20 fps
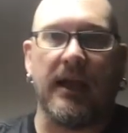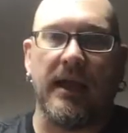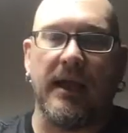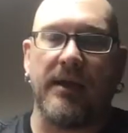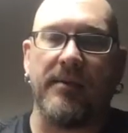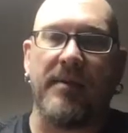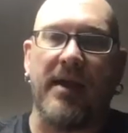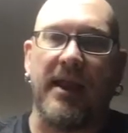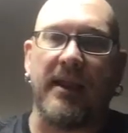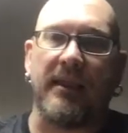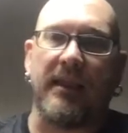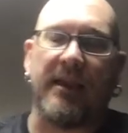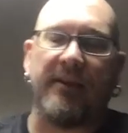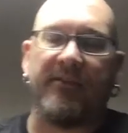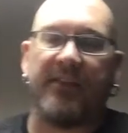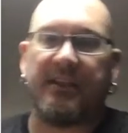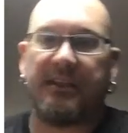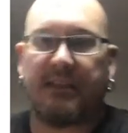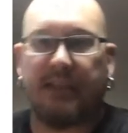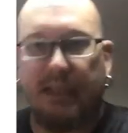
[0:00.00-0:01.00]
I love
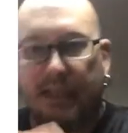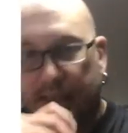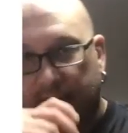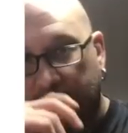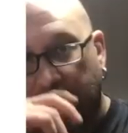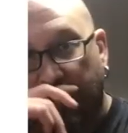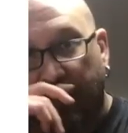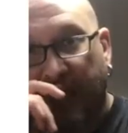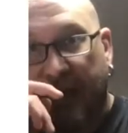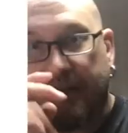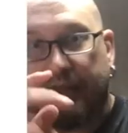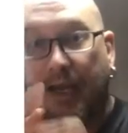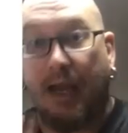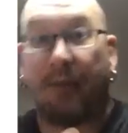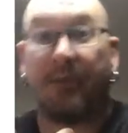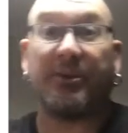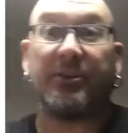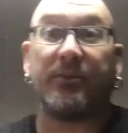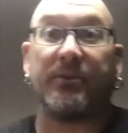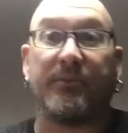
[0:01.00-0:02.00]
this thing so much. I
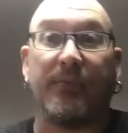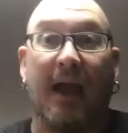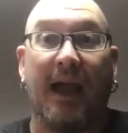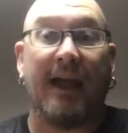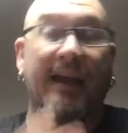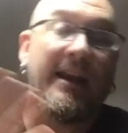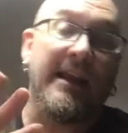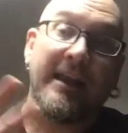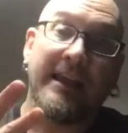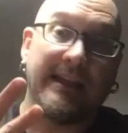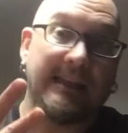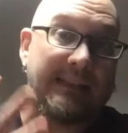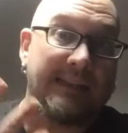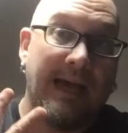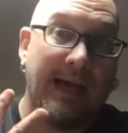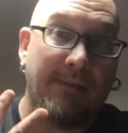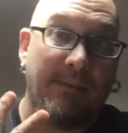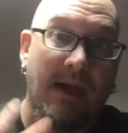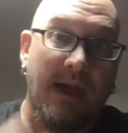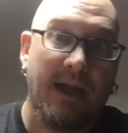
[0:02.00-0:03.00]
wish it was mine. It's
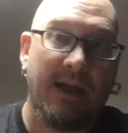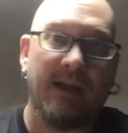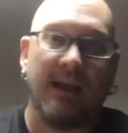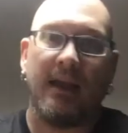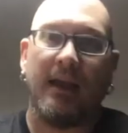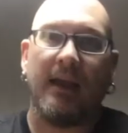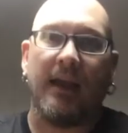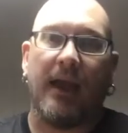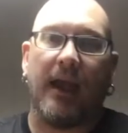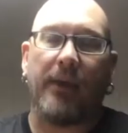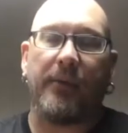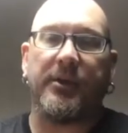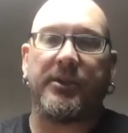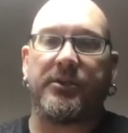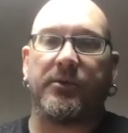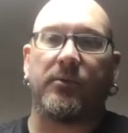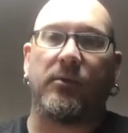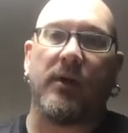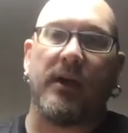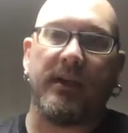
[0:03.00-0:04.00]
not mine. I wish
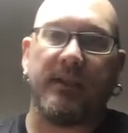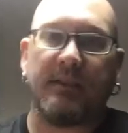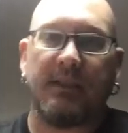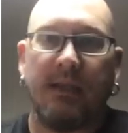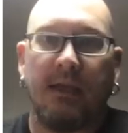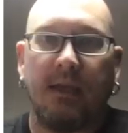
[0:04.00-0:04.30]
it was.